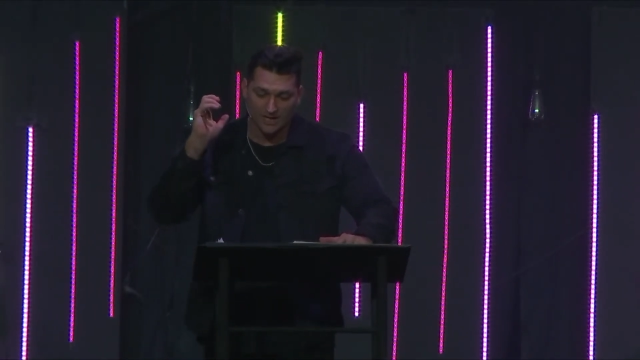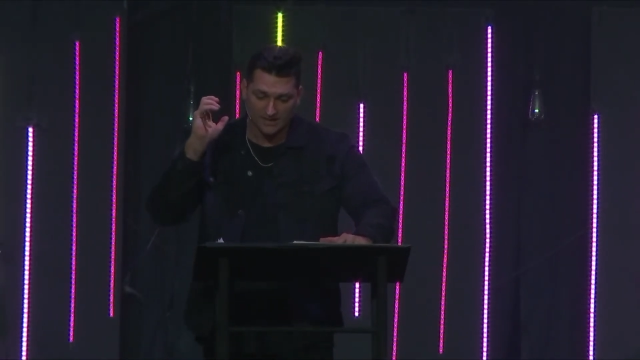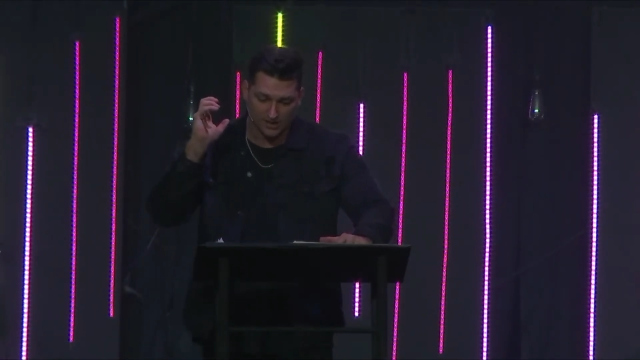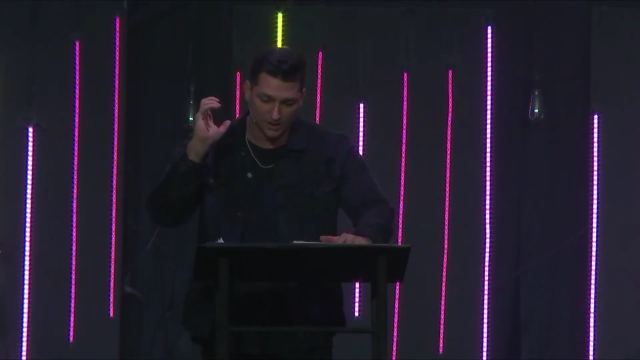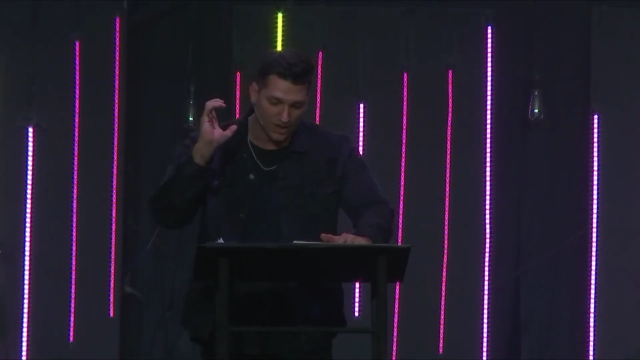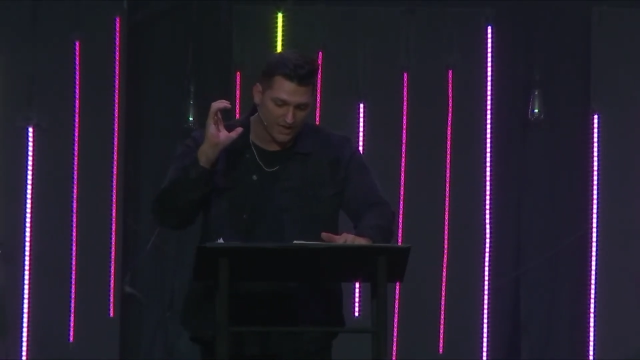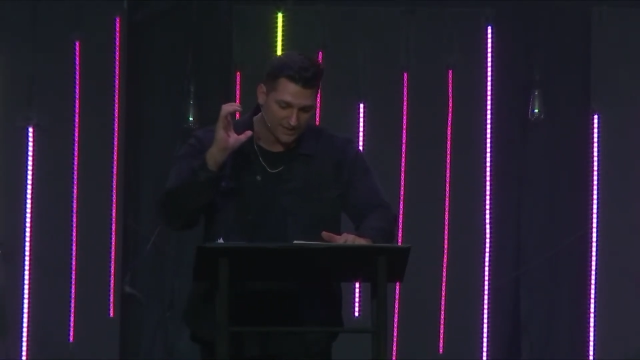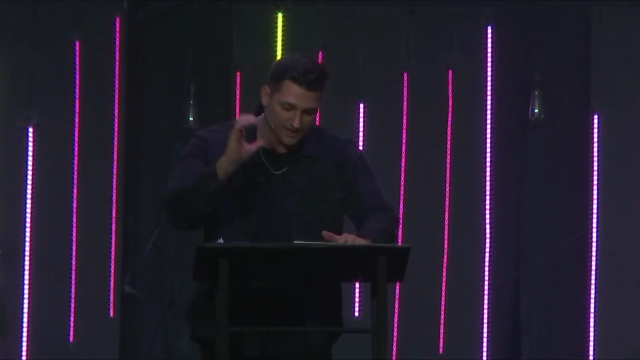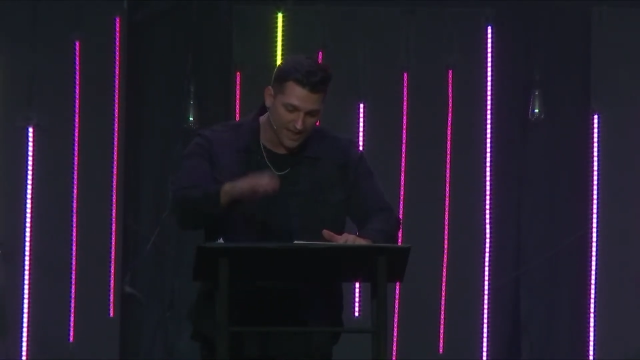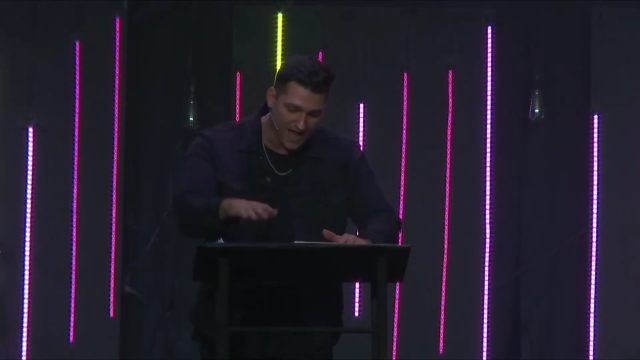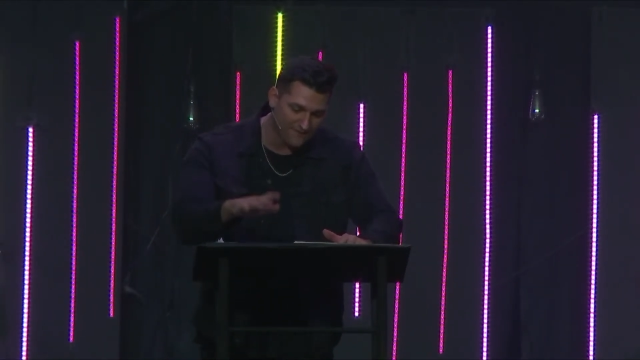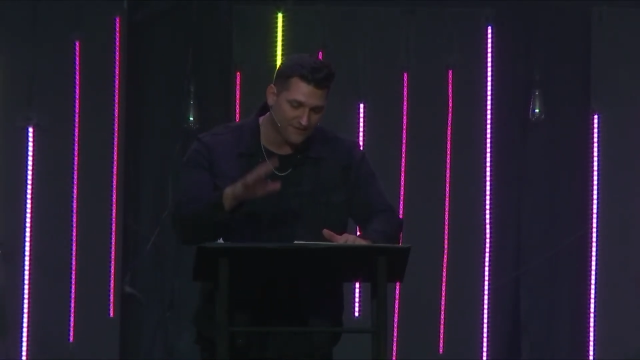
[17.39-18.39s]
to look at the
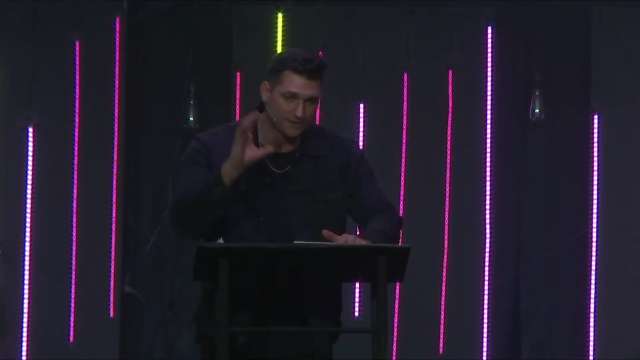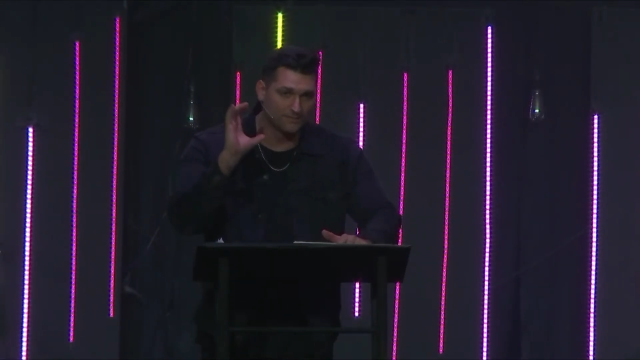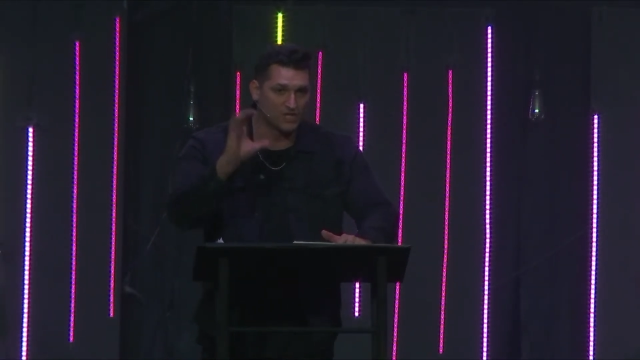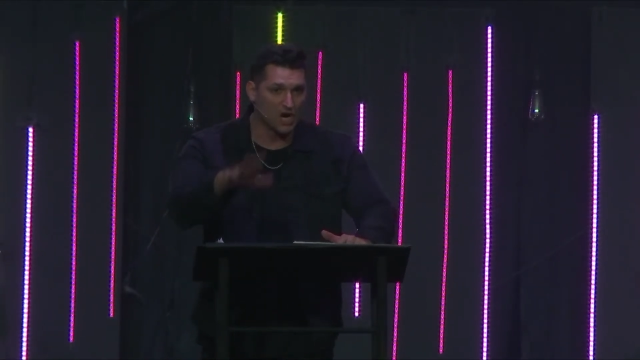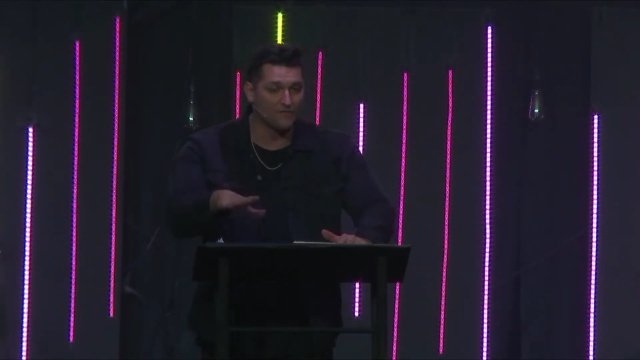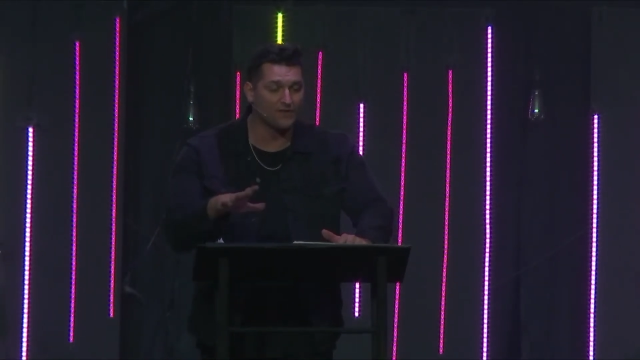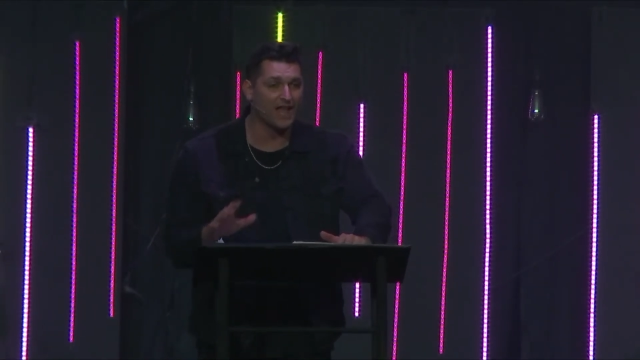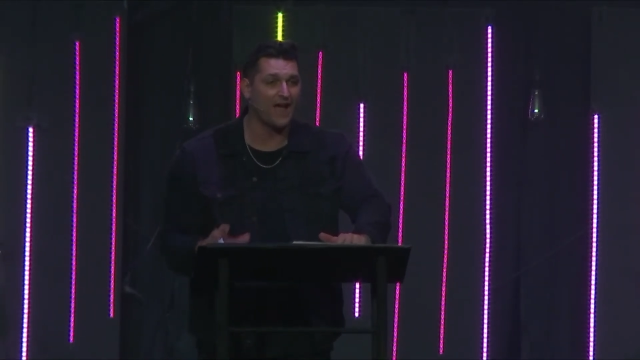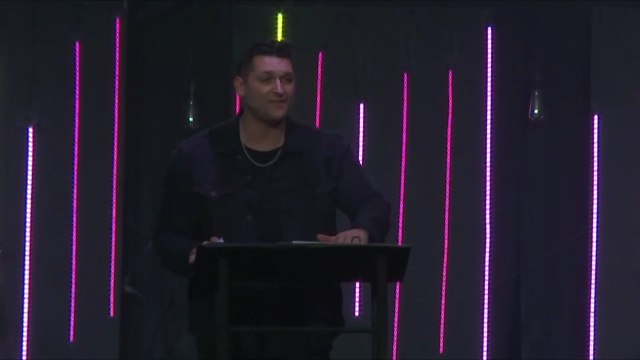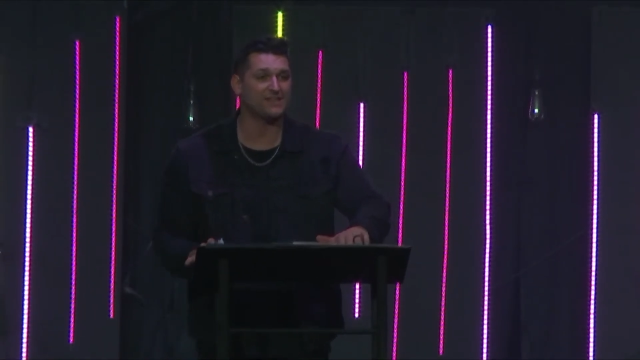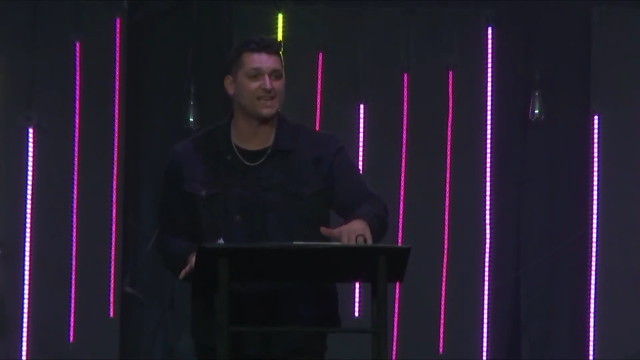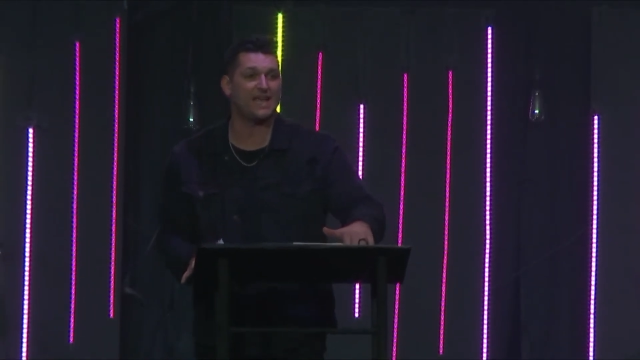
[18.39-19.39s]
life and observe the life
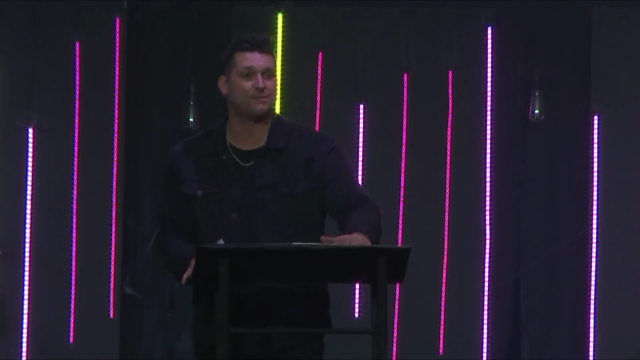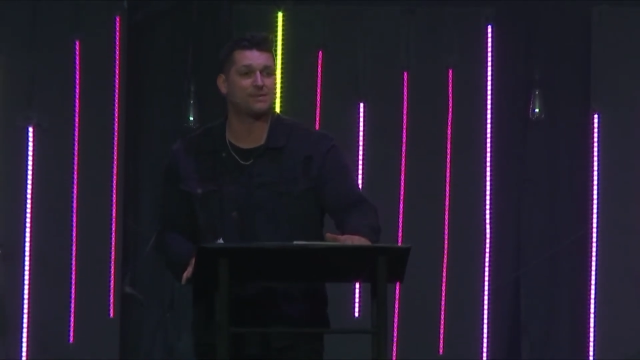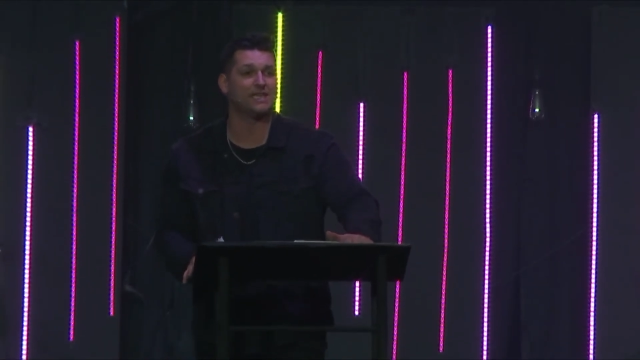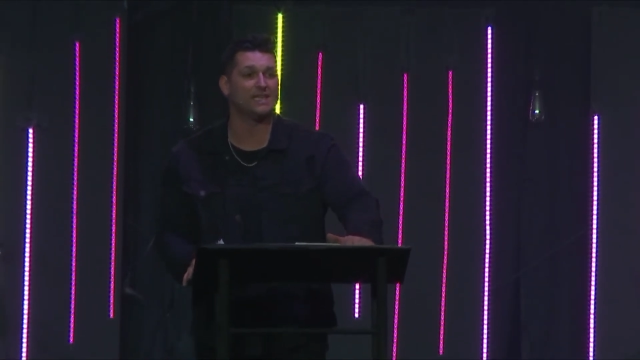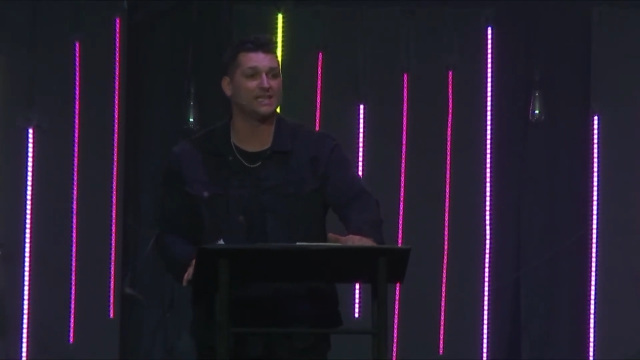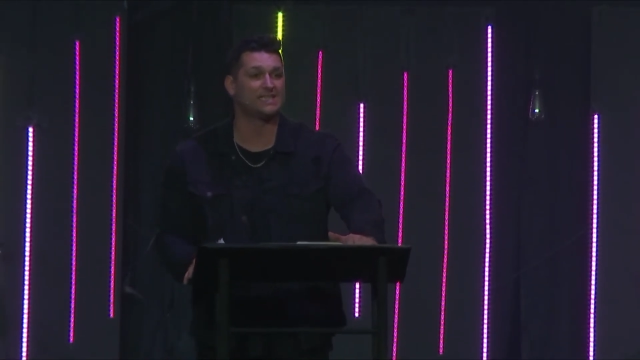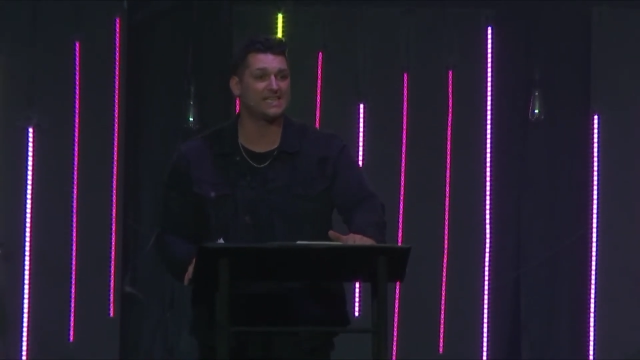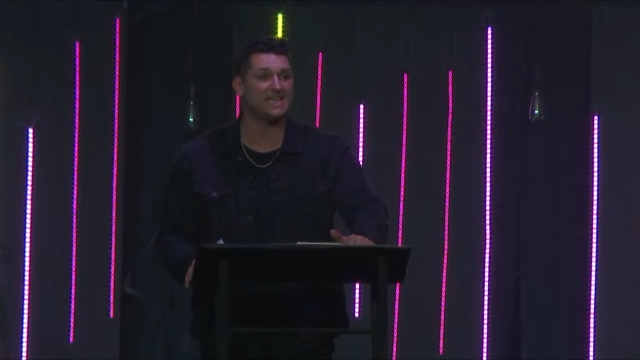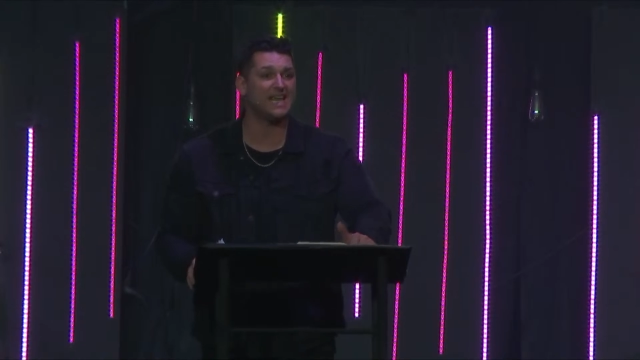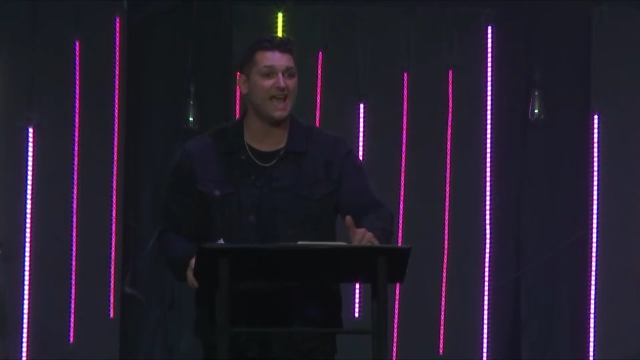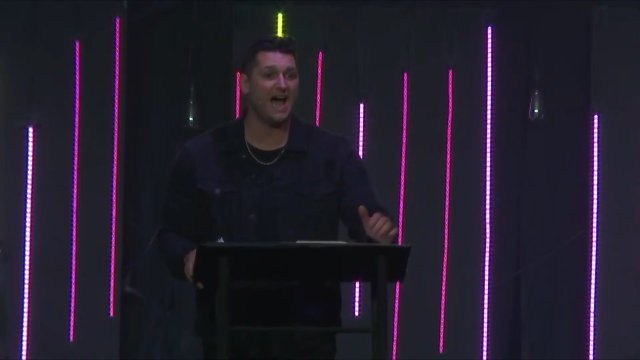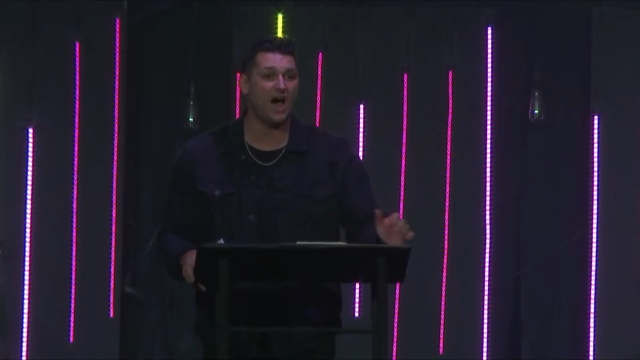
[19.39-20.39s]
of Samson and
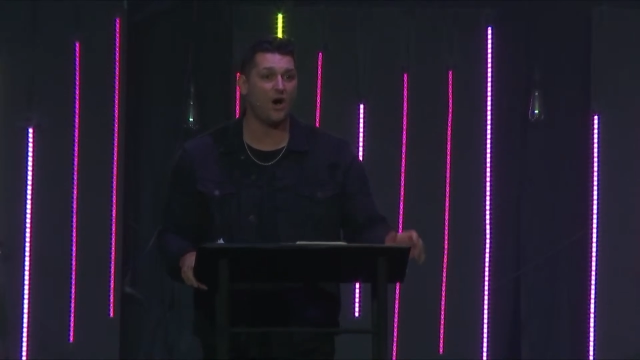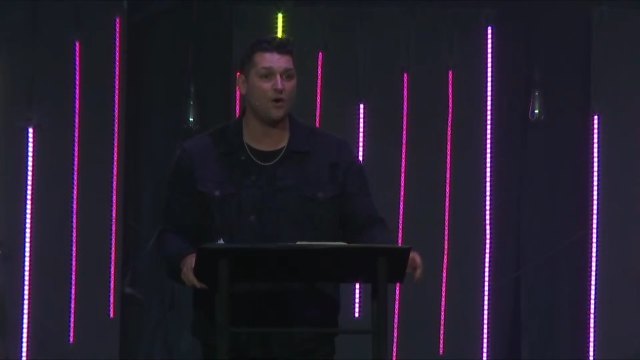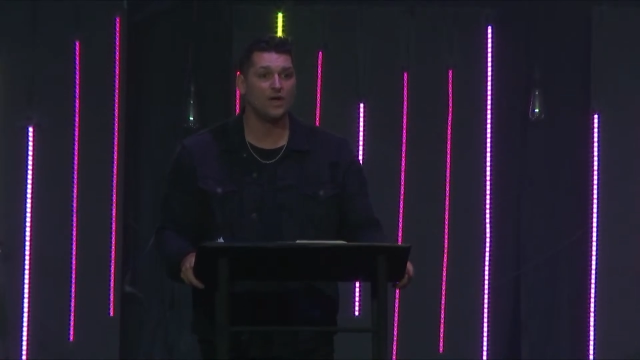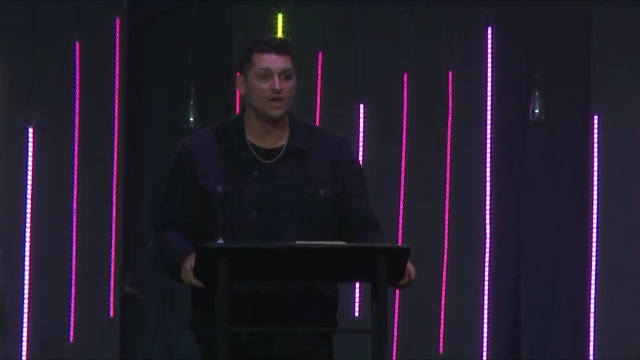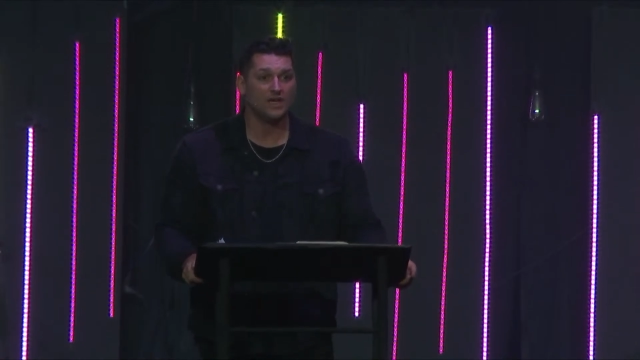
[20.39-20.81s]
see how